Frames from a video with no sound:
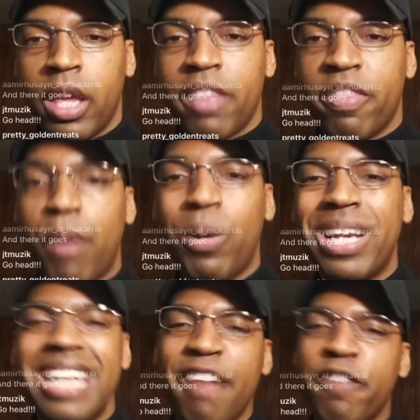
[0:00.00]
They would
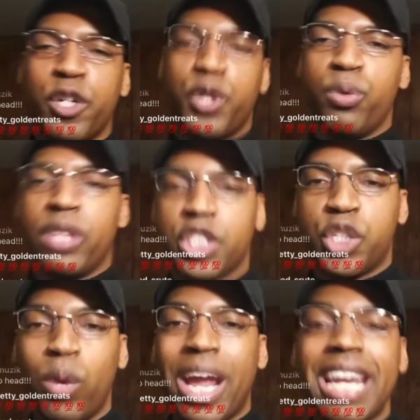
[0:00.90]
never do this
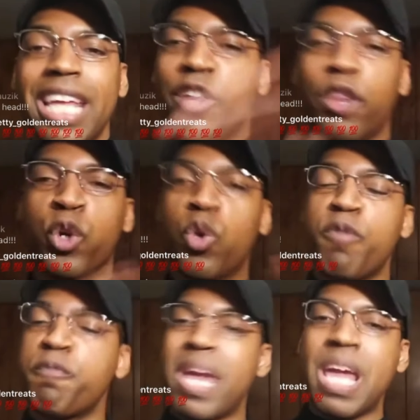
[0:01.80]
to any other group
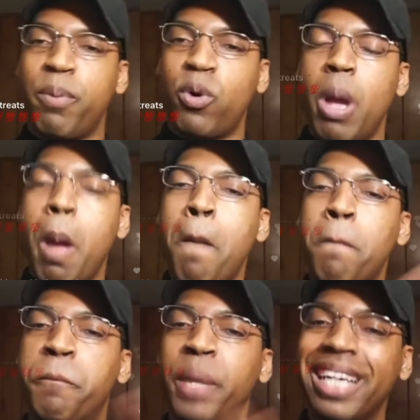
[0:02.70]
of people
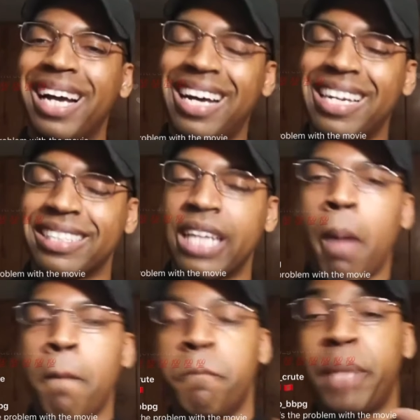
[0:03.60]
but us.
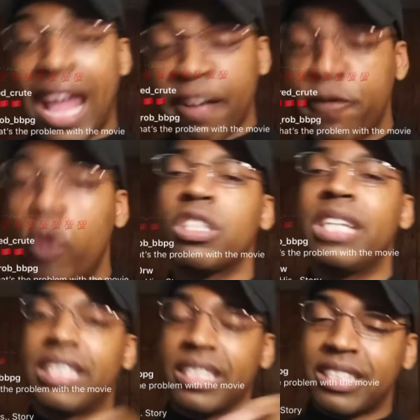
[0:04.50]
Black folks
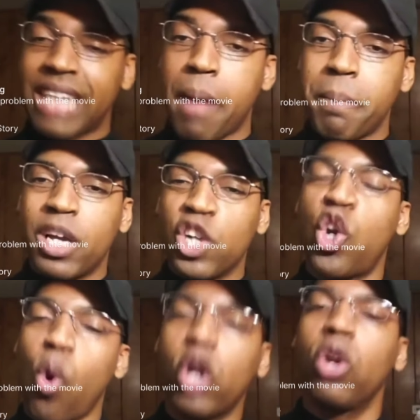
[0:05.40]
need to stop
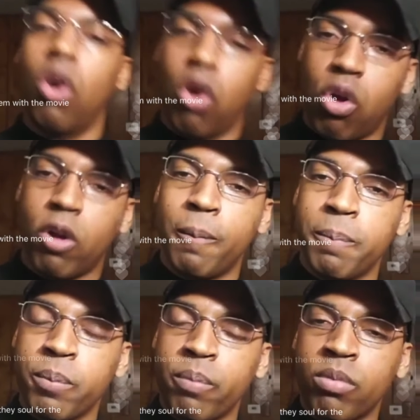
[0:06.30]
going along
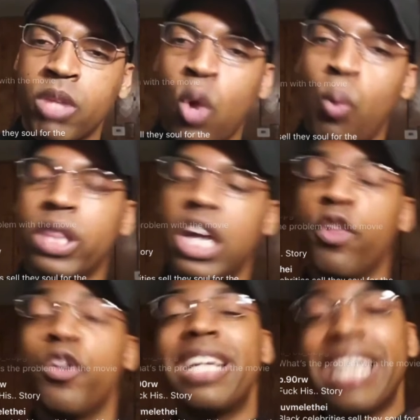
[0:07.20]
with
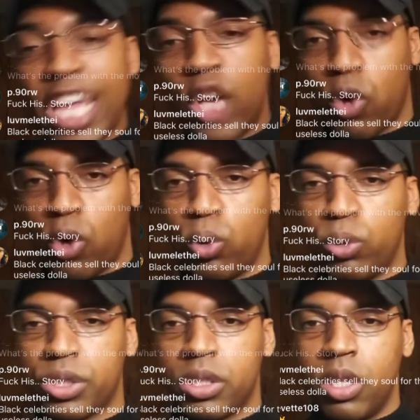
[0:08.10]
other
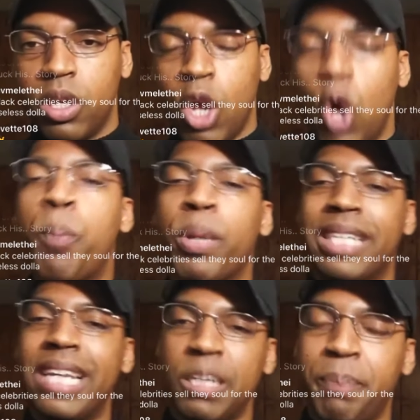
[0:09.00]
Negroes who
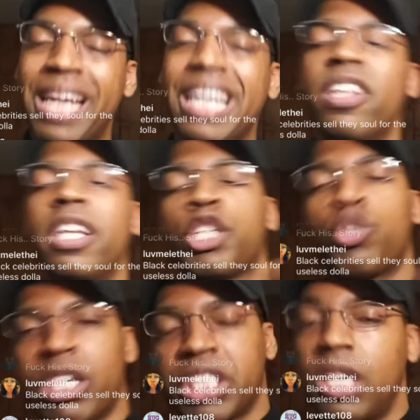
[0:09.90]
participate in the
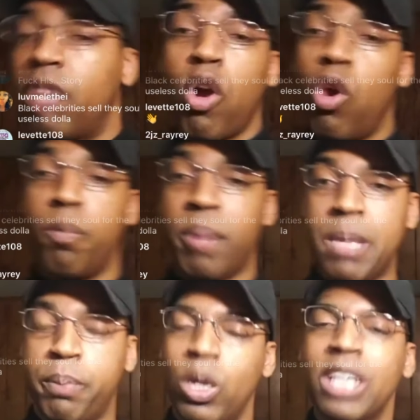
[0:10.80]
destruction of our own
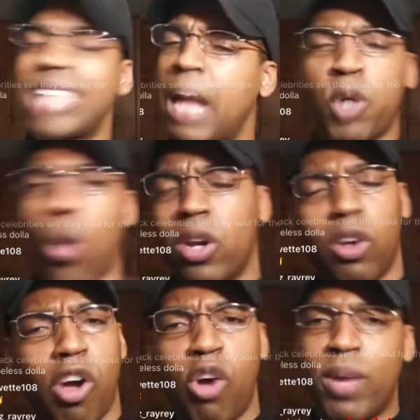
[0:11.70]
people. Stop going
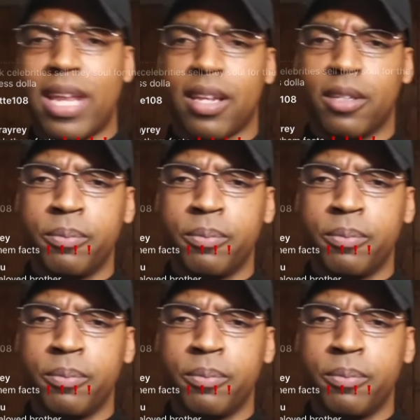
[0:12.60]
along with it.